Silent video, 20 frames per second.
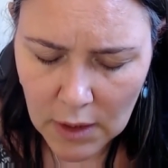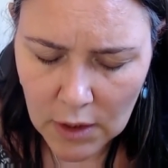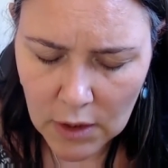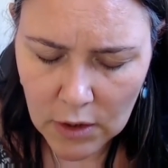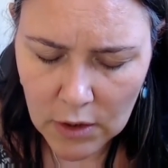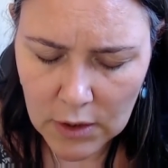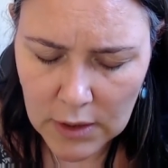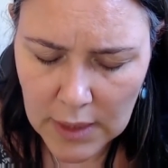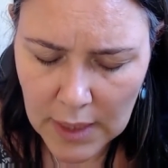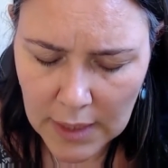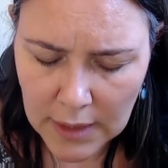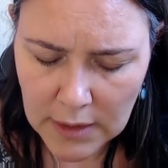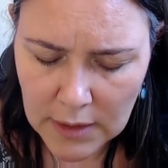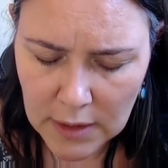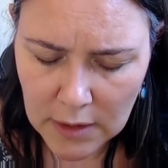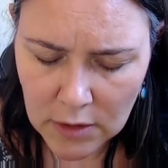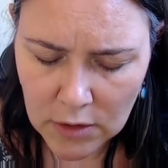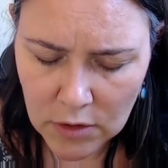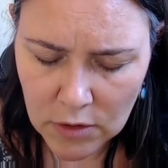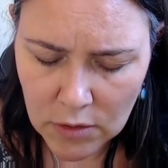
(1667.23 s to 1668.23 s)

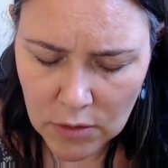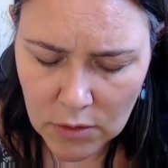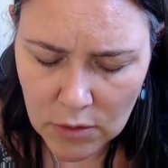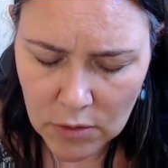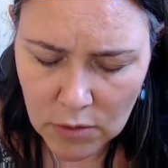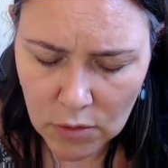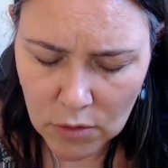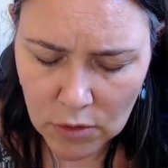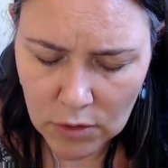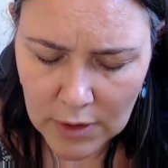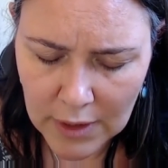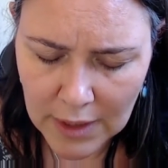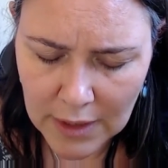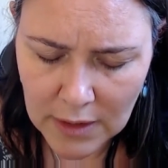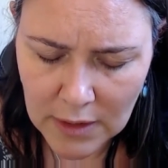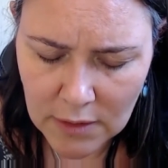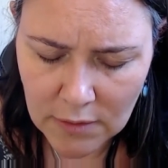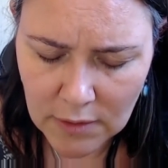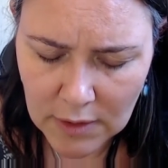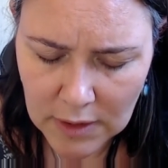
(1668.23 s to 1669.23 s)
connecting to your
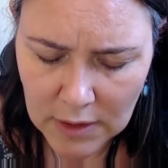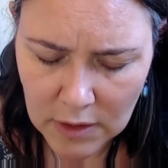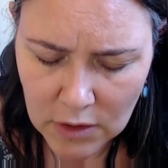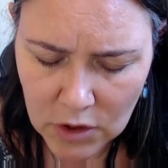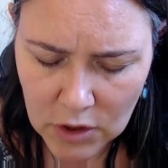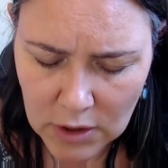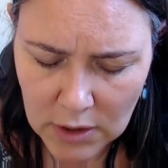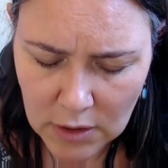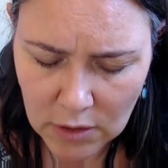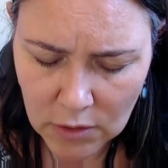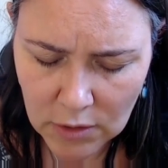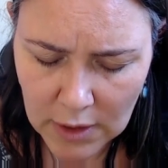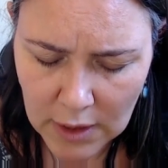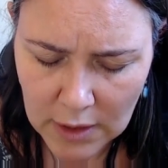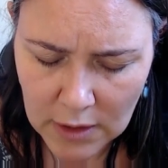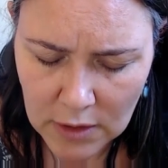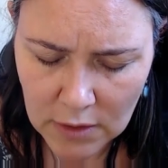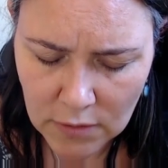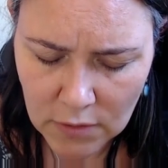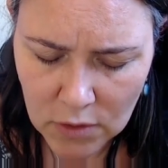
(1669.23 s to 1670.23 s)
creative energy,
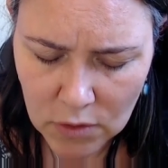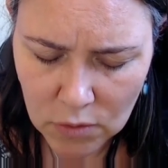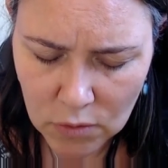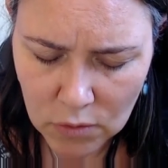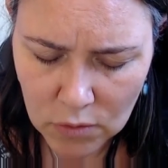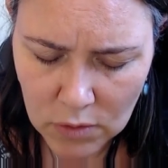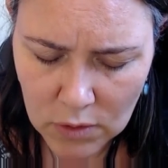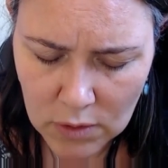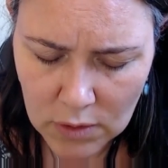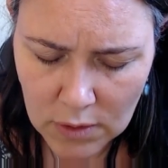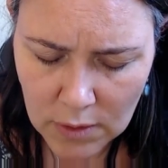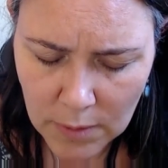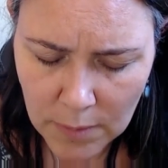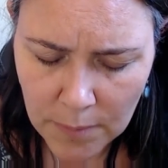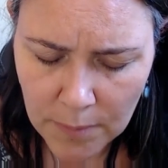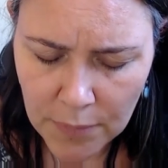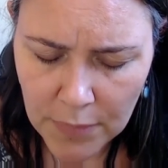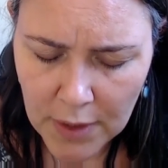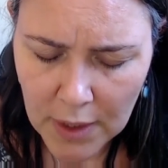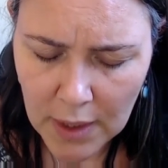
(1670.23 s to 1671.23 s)
creative source,
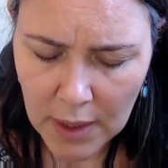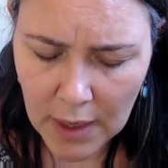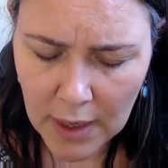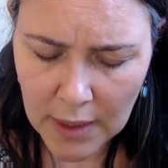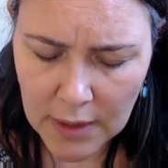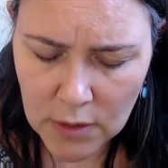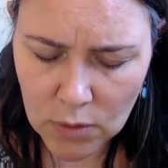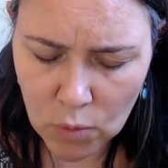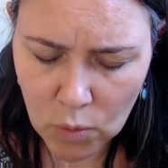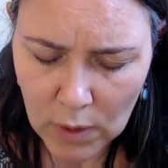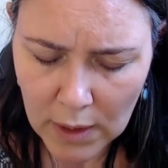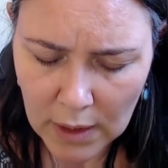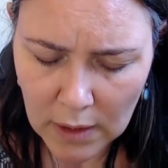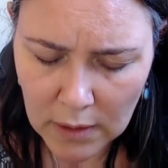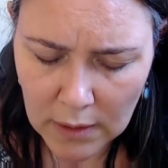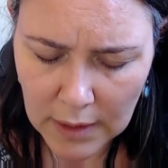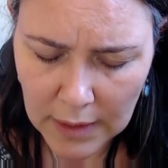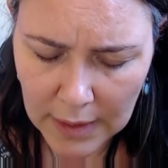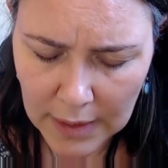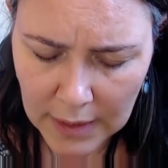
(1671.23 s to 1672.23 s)
as
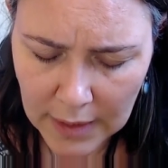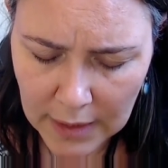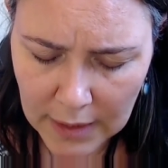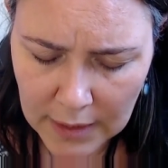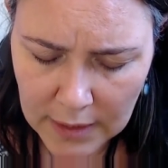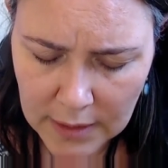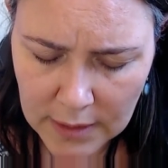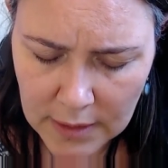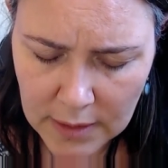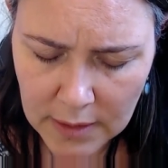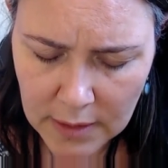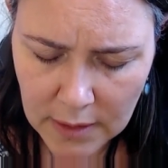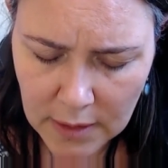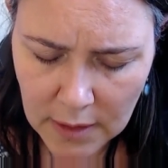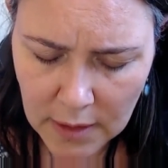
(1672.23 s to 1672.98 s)
well as